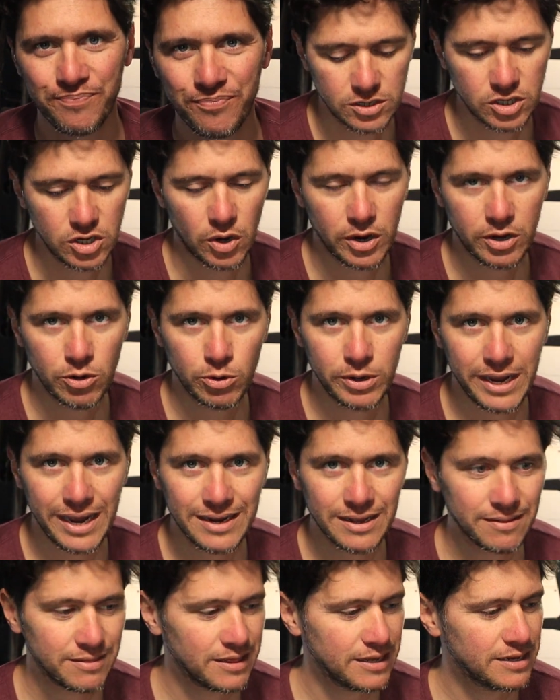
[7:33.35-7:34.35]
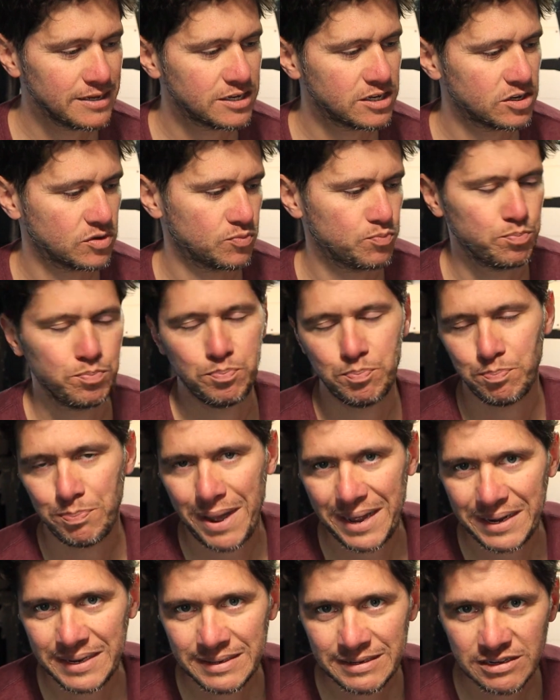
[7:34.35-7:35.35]
So I created these
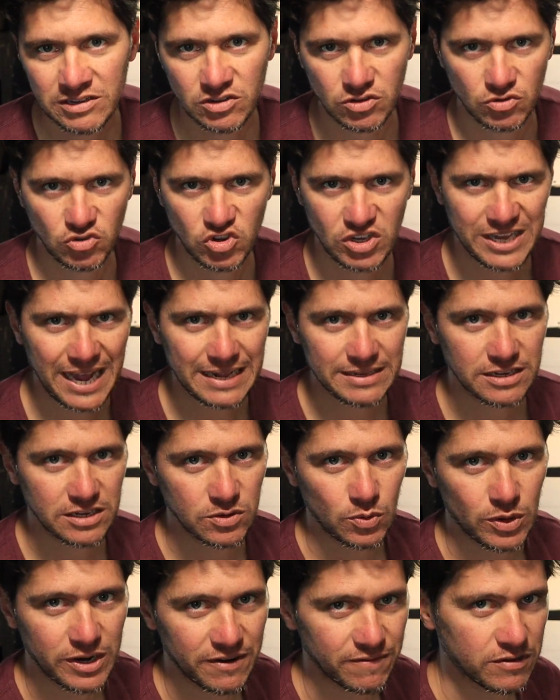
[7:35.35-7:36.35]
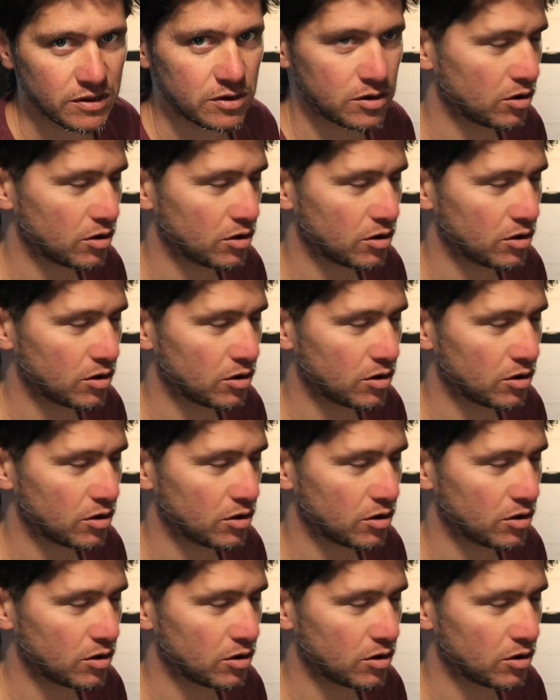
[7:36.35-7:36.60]
buttons, stats, whatever you